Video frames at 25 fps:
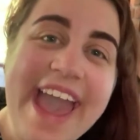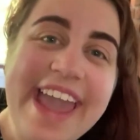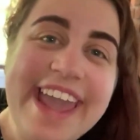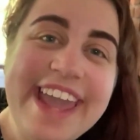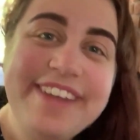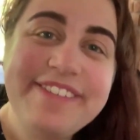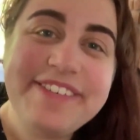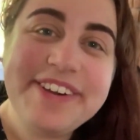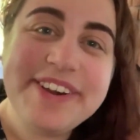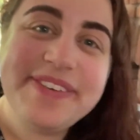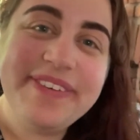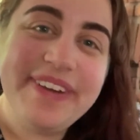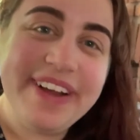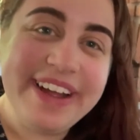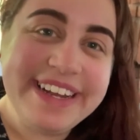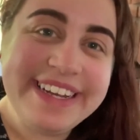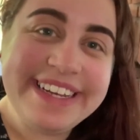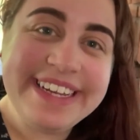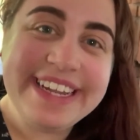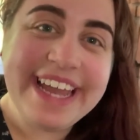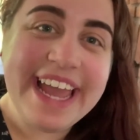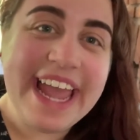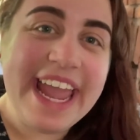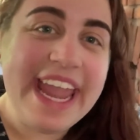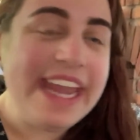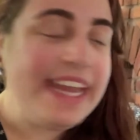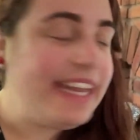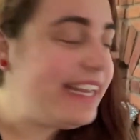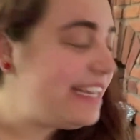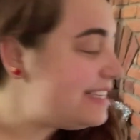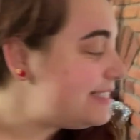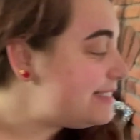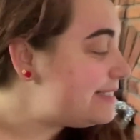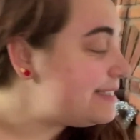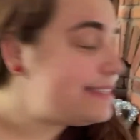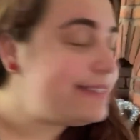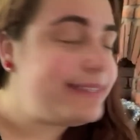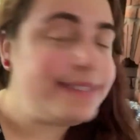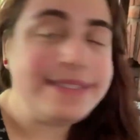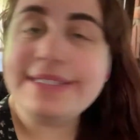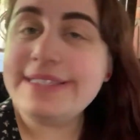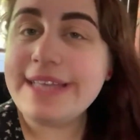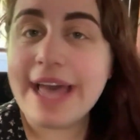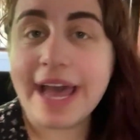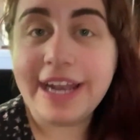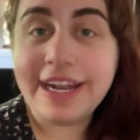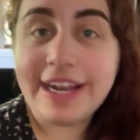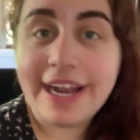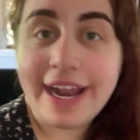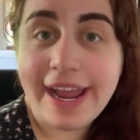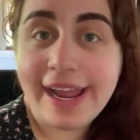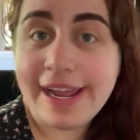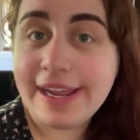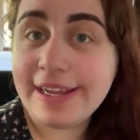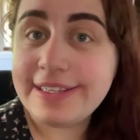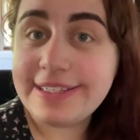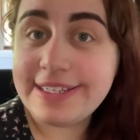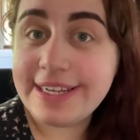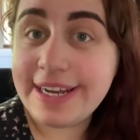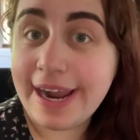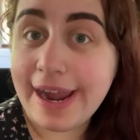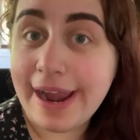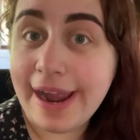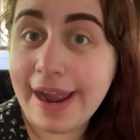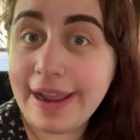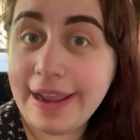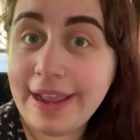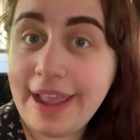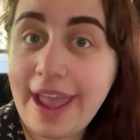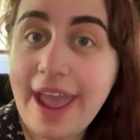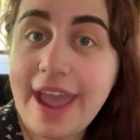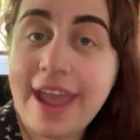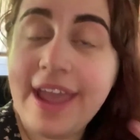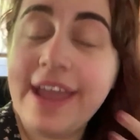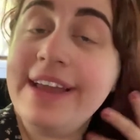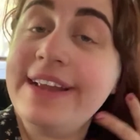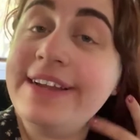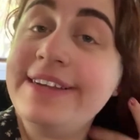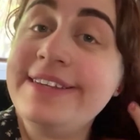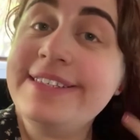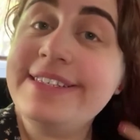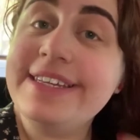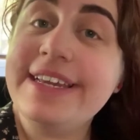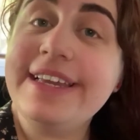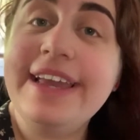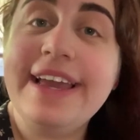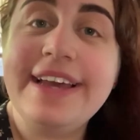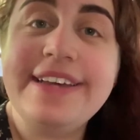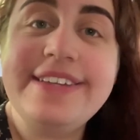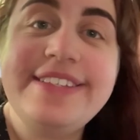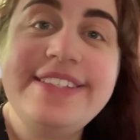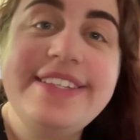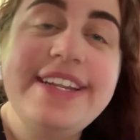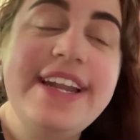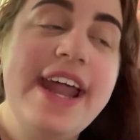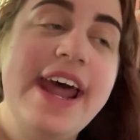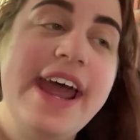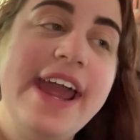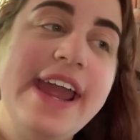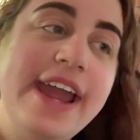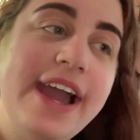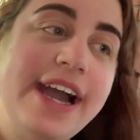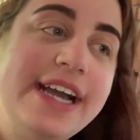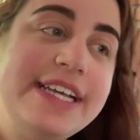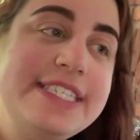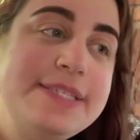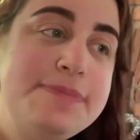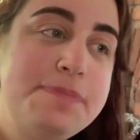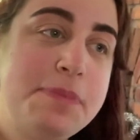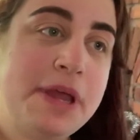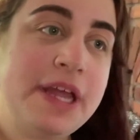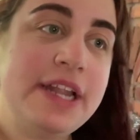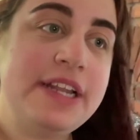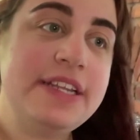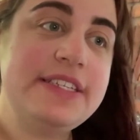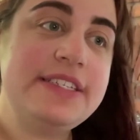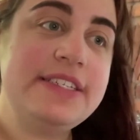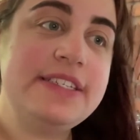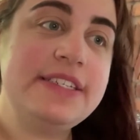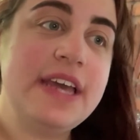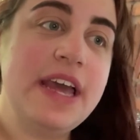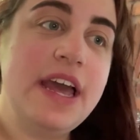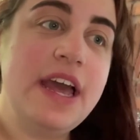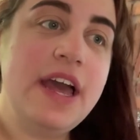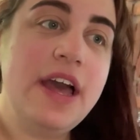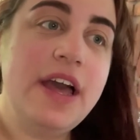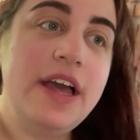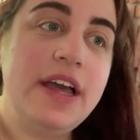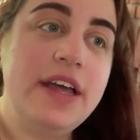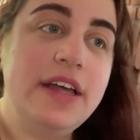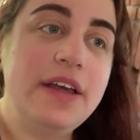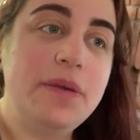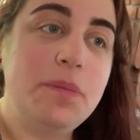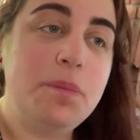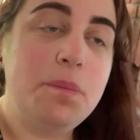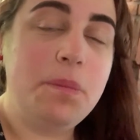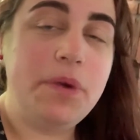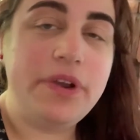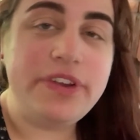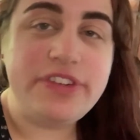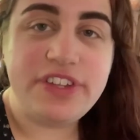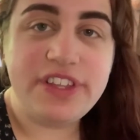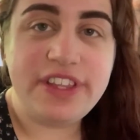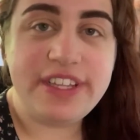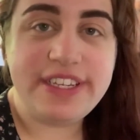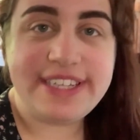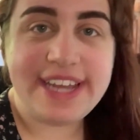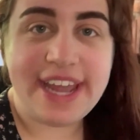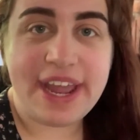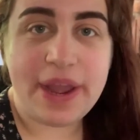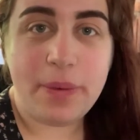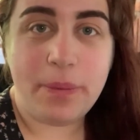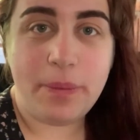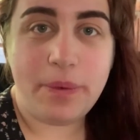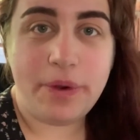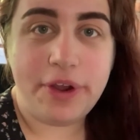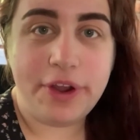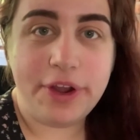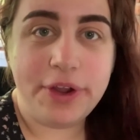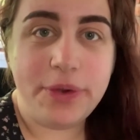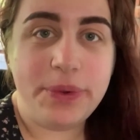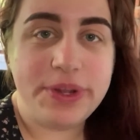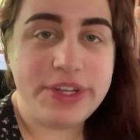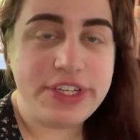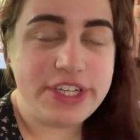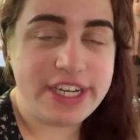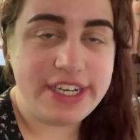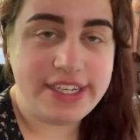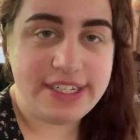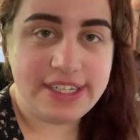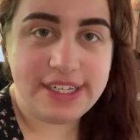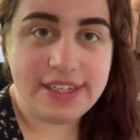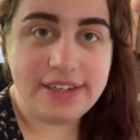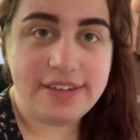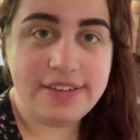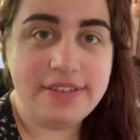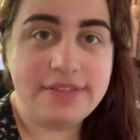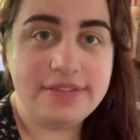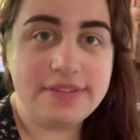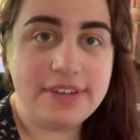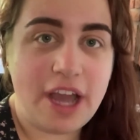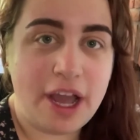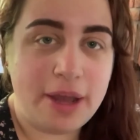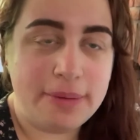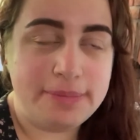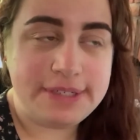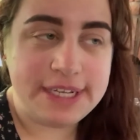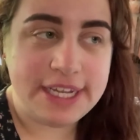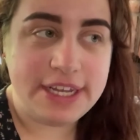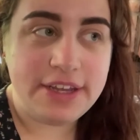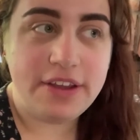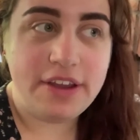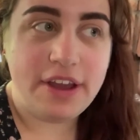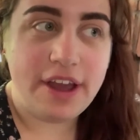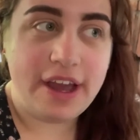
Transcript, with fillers: Hey everyone, it is Saturday today, and yesterday I spent most of the day at work, which I did update you